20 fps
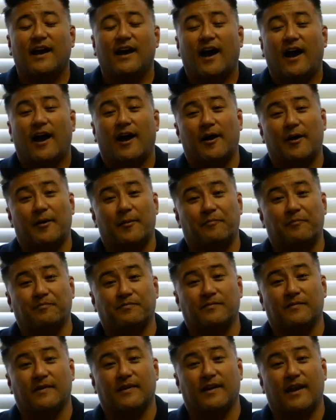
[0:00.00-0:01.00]

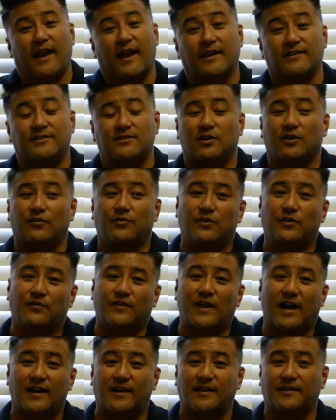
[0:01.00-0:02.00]
Um, and so if you've
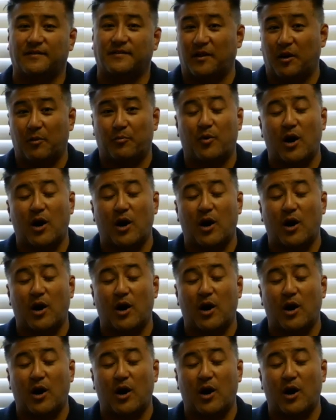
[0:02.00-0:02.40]
got a